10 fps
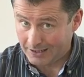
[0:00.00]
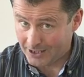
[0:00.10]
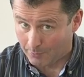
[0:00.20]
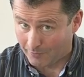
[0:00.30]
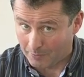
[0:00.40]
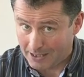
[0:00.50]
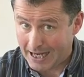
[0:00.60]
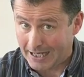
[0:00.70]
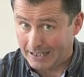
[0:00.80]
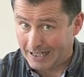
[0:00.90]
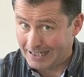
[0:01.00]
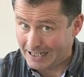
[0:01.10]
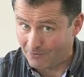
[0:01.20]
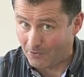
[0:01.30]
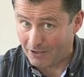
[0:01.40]
some of them can, and
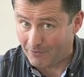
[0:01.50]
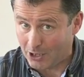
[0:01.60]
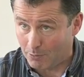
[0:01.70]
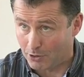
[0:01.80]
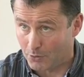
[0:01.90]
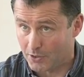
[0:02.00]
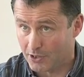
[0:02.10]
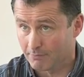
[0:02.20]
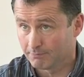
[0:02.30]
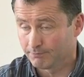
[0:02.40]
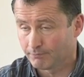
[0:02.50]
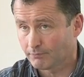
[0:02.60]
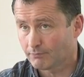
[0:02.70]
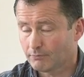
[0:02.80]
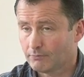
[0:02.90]
that's very valuable to us.
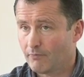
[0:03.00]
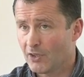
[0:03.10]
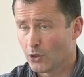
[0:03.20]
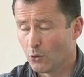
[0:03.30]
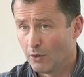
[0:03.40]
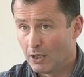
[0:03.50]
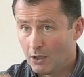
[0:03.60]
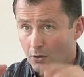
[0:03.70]
So